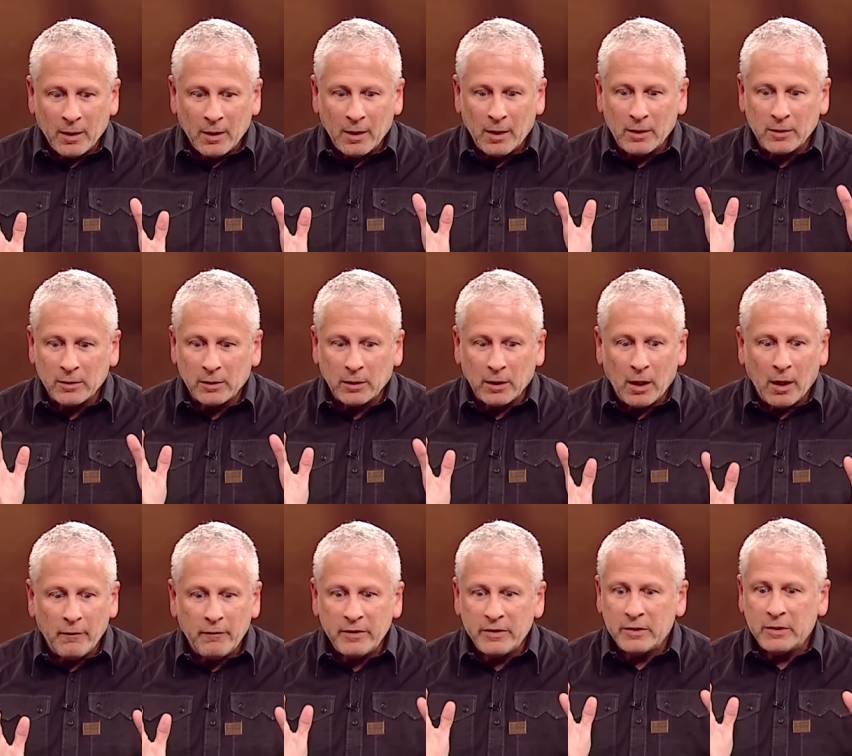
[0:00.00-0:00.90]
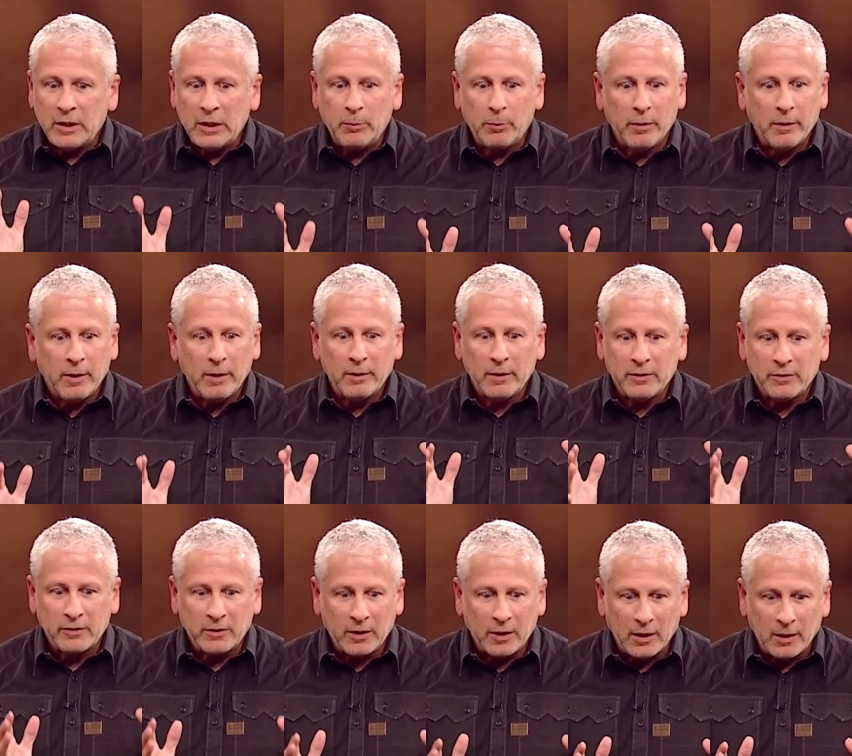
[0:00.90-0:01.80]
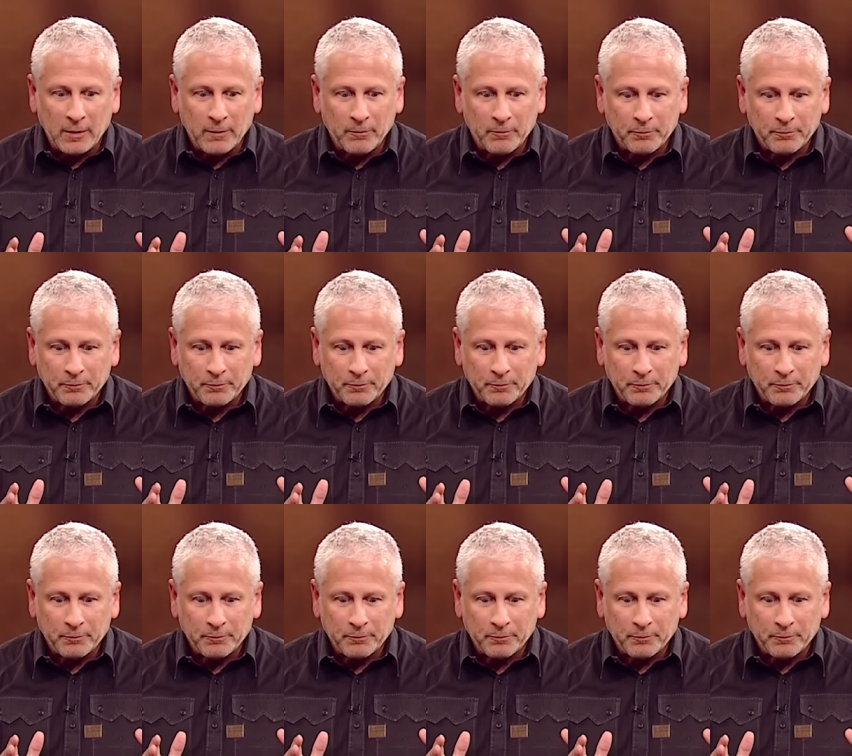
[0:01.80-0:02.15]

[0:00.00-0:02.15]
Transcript: His love is deeper than the sea.